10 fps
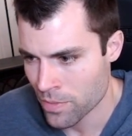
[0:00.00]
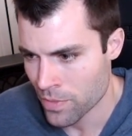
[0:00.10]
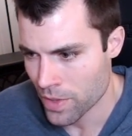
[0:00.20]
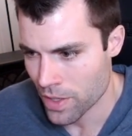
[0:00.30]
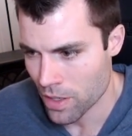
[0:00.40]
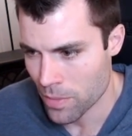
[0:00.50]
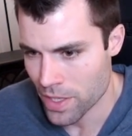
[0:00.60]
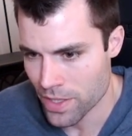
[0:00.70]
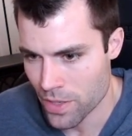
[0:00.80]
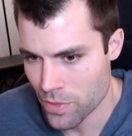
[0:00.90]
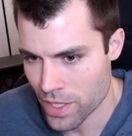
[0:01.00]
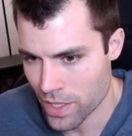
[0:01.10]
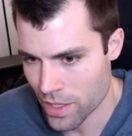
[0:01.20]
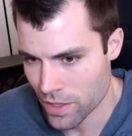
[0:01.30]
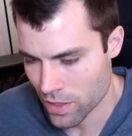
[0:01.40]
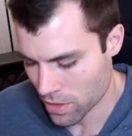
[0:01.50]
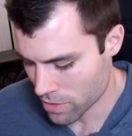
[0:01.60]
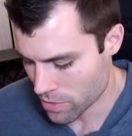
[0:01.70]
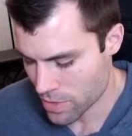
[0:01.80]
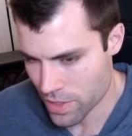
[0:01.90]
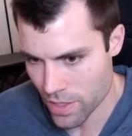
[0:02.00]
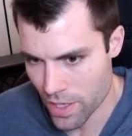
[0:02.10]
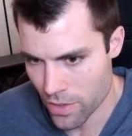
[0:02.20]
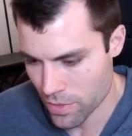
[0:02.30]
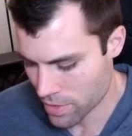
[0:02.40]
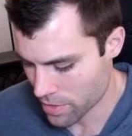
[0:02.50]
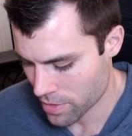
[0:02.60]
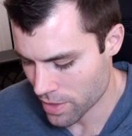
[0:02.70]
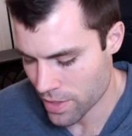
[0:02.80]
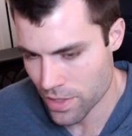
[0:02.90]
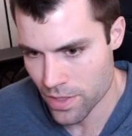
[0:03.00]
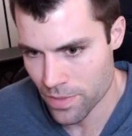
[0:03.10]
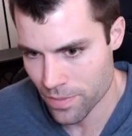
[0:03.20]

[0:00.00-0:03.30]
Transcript: And then we can close out this